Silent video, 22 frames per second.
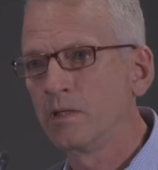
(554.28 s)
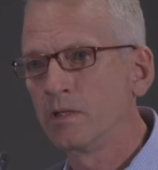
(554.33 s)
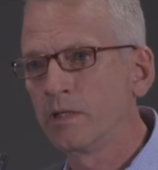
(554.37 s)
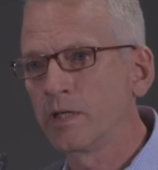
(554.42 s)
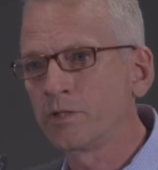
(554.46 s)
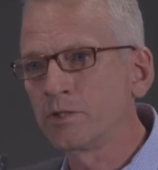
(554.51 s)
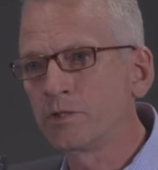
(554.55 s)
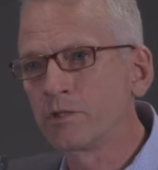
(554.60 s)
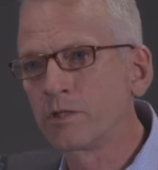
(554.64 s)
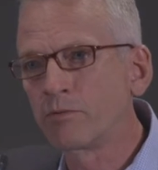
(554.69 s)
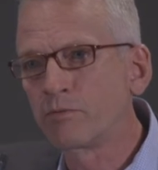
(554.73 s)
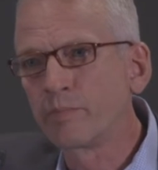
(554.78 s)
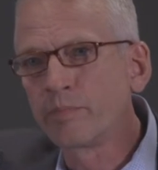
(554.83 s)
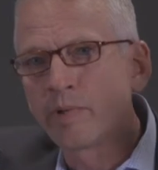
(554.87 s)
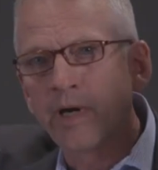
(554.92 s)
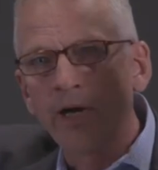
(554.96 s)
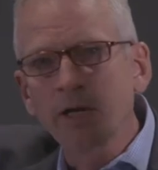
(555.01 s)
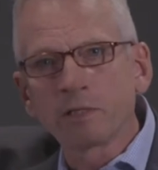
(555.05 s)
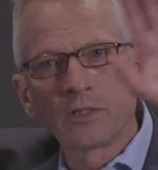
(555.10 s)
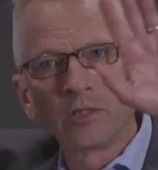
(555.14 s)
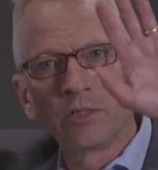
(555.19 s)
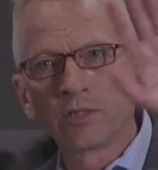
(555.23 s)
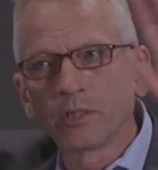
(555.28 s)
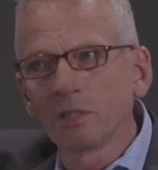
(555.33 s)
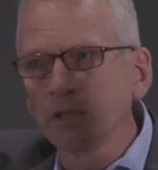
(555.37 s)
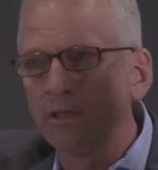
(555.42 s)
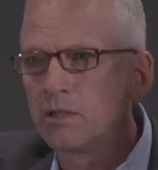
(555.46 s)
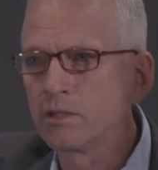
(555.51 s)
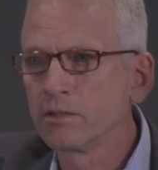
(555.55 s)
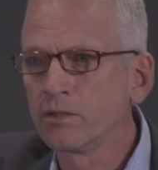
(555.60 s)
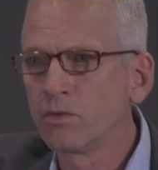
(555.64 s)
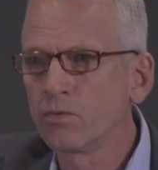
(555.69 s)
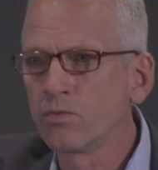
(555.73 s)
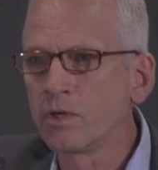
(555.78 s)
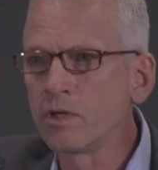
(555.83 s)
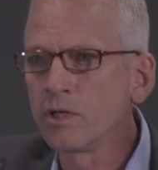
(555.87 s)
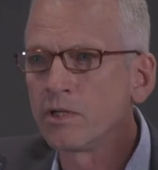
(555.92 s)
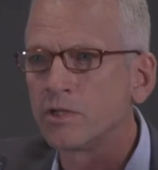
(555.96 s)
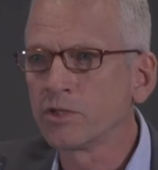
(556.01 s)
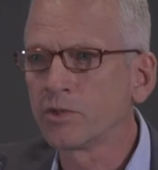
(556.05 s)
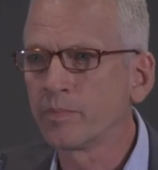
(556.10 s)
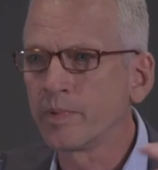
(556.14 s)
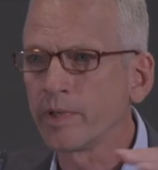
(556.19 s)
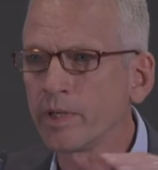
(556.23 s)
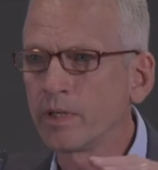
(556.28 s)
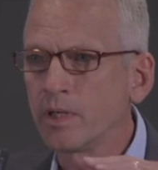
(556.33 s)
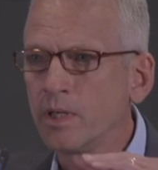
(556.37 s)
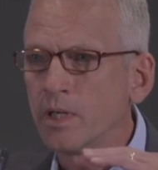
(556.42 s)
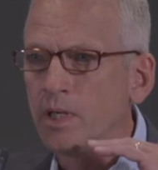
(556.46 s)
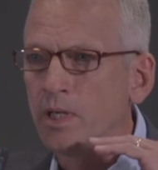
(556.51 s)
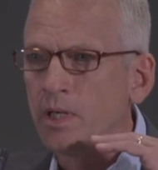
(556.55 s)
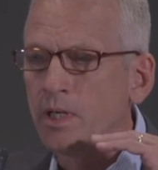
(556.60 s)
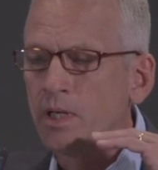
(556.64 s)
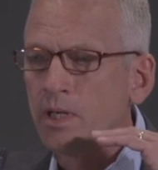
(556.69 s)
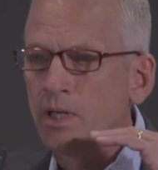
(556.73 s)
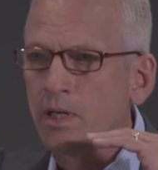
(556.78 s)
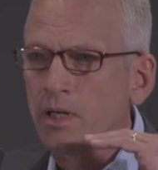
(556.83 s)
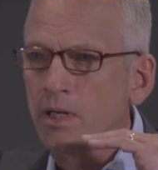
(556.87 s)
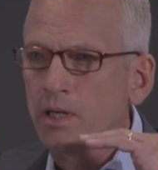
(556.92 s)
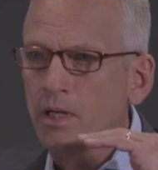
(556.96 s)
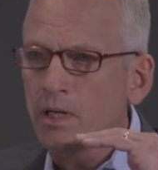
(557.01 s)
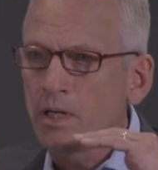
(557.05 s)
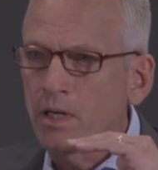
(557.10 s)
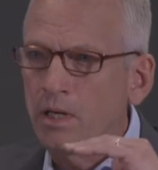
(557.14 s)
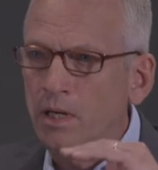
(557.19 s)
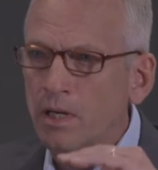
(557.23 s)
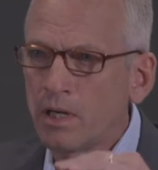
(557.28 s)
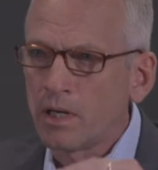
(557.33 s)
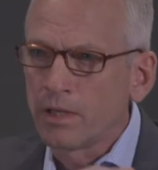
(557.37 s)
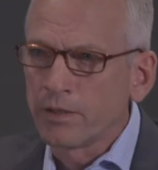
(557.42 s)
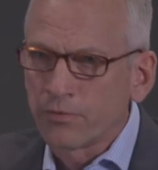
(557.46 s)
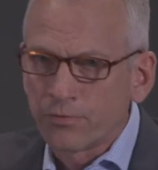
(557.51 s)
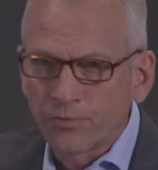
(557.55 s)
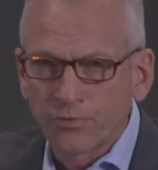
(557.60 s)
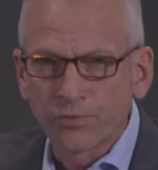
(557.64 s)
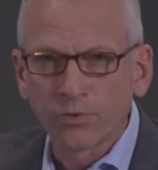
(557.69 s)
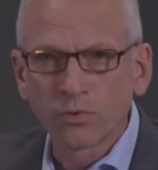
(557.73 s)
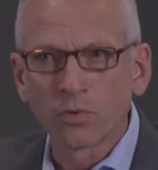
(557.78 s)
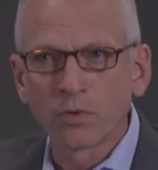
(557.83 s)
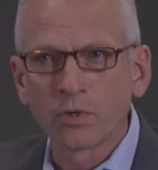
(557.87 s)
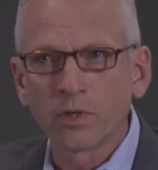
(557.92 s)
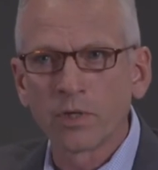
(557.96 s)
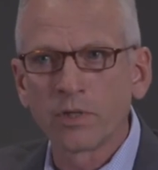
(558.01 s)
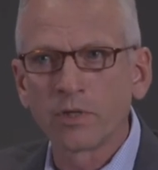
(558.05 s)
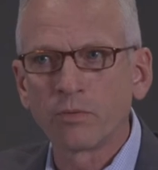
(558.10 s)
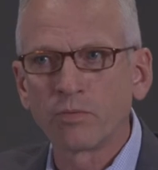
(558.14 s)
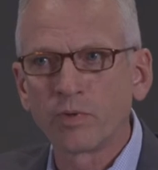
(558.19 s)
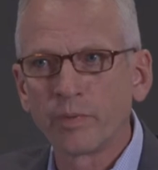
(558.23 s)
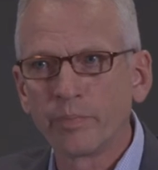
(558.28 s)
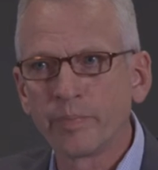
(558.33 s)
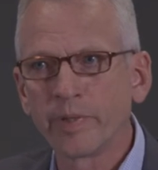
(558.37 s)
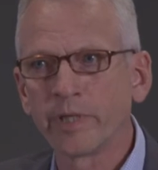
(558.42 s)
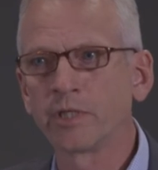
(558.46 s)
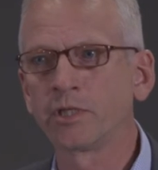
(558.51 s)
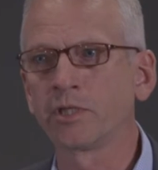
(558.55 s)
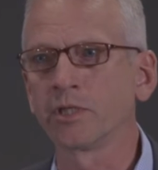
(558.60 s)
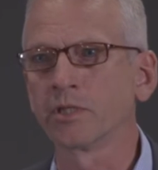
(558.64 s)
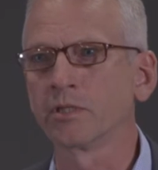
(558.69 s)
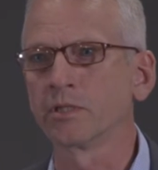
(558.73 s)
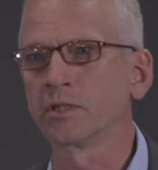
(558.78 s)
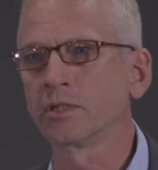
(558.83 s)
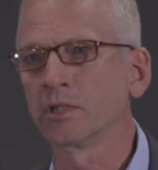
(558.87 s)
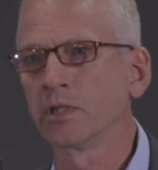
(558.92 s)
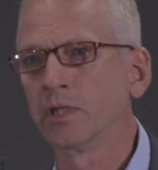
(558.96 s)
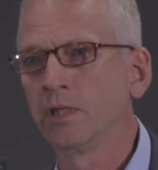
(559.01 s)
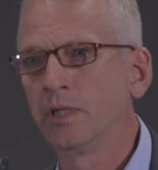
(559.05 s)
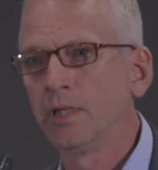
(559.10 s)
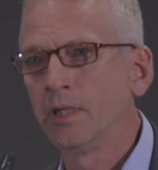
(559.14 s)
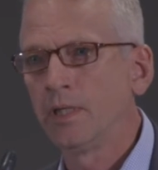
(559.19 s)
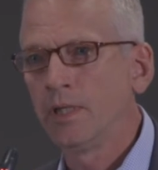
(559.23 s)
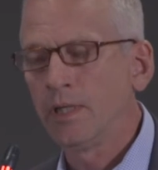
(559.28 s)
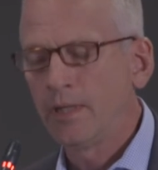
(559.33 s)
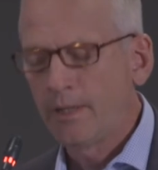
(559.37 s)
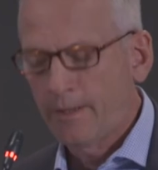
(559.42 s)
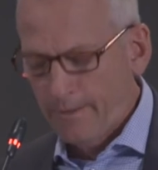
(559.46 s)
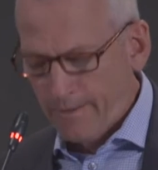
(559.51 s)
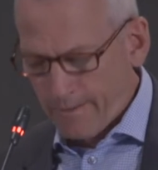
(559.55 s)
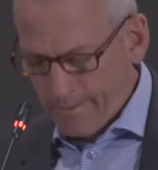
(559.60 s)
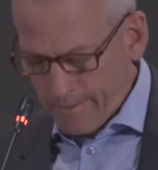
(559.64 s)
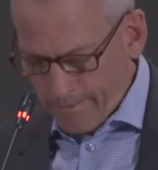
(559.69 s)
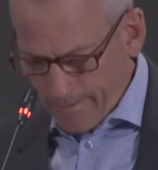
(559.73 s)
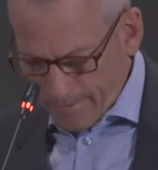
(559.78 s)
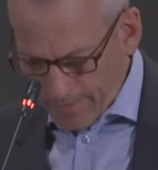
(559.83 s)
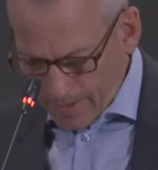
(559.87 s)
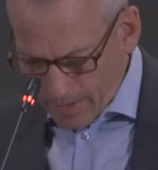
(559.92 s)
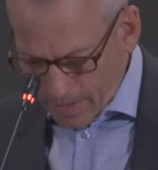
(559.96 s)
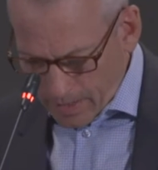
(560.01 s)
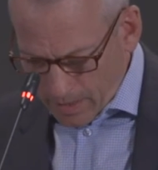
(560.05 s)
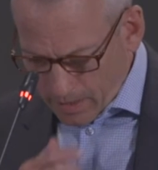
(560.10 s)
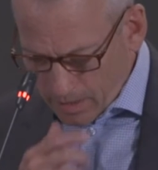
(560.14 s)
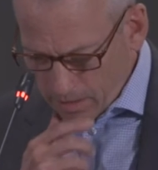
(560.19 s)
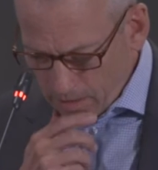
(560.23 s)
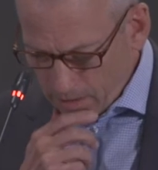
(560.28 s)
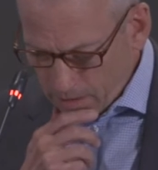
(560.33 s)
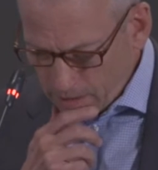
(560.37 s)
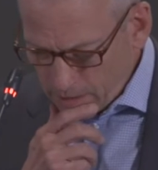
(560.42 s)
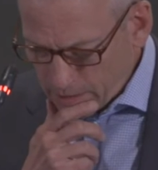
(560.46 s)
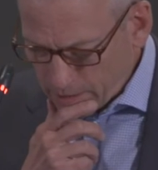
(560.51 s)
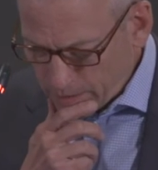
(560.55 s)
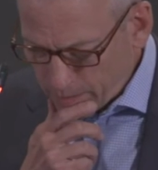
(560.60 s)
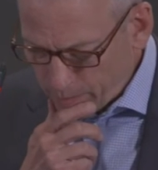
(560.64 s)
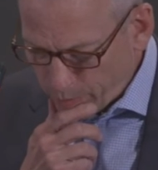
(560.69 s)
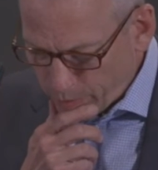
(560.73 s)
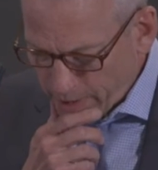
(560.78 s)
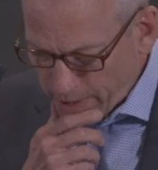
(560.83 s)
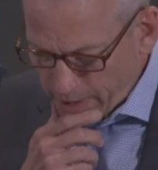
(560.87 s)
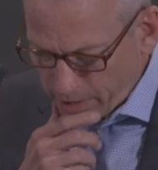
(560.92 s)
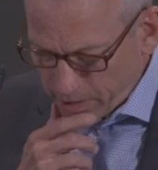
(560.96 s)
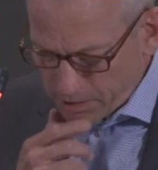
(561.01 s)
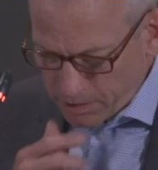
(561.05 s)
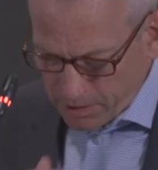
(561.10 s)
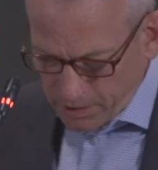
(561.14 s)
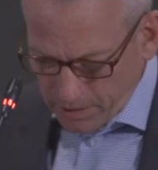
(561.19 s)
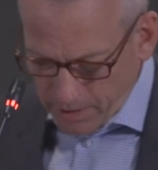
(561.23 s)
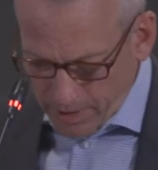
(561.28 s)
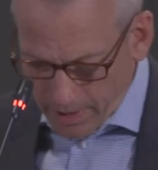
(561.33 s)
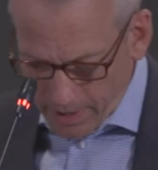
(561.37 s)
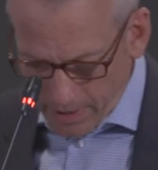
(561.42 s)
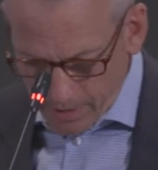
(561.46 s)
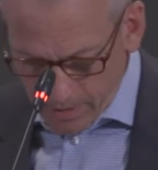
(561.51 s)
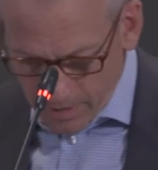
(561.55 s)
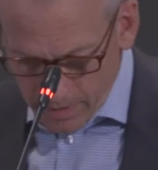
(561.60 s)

Yes, there were boxes along the walls, but on the floor there were benches. And a librettist that